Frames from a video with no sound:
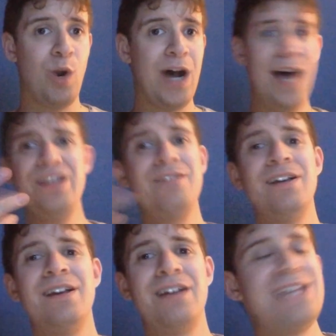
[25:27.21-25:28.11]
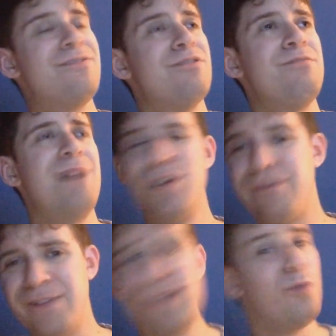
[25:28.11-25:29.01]
I don't even remember if
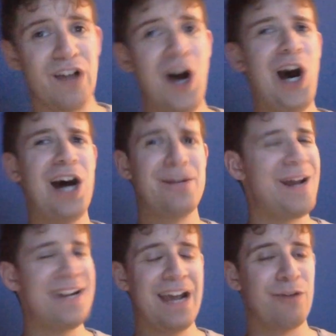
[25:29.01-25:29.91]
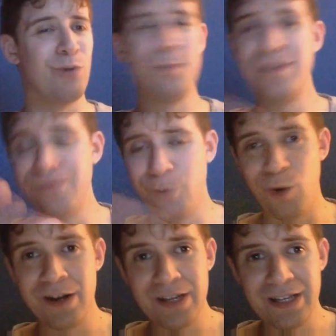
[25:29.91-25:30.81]
he was on Monday Night Raw
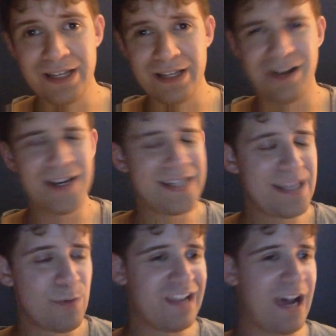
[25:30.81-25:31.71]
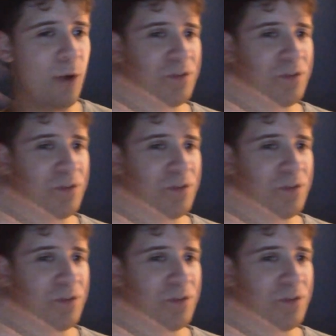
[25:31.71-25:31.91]
before uh, he was out